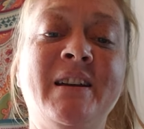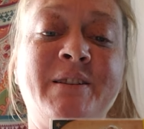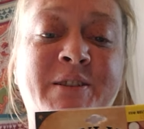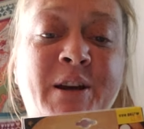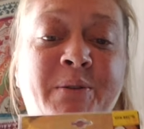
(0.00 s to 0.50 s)

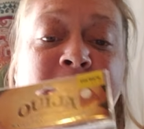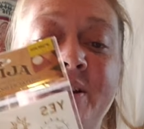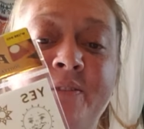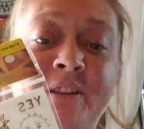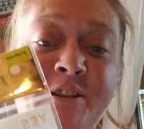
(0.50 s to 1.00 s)
So,
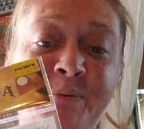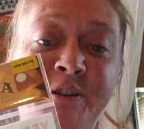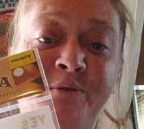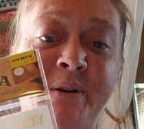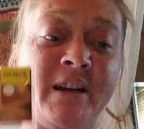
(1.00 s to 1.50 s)
this
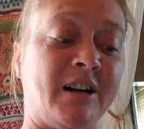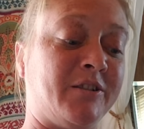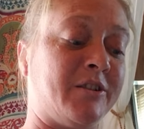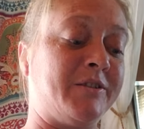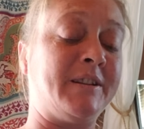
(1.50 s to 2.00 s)
was
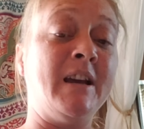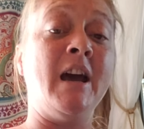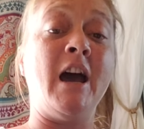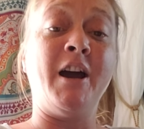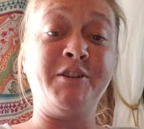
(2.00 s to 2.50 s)
$3.
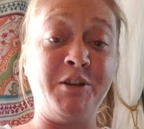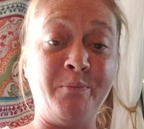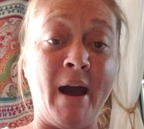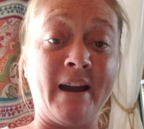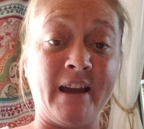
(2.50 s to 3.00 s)
A
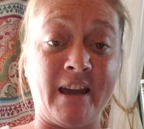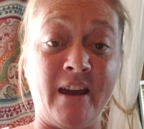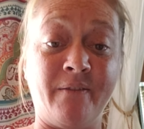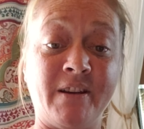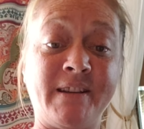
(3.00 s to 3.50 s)
2-pack of
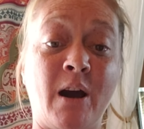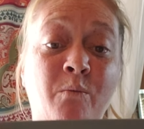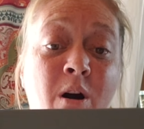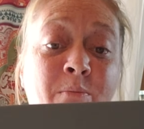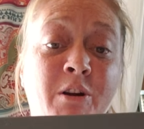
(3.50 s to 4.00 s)
canvas at
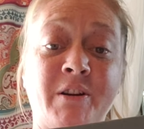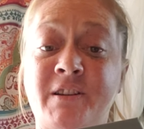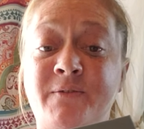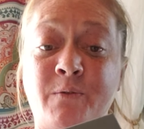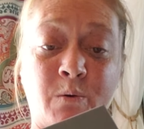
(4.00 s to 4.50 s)
Walmart
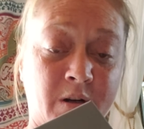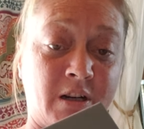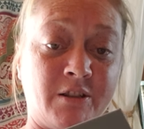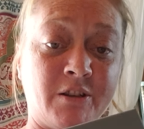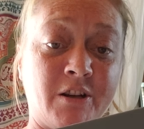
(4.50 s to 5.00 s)
is
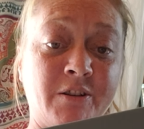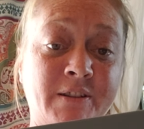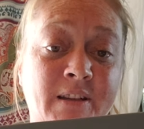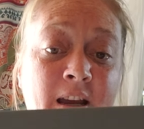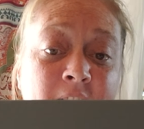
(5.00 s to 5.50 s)
$4.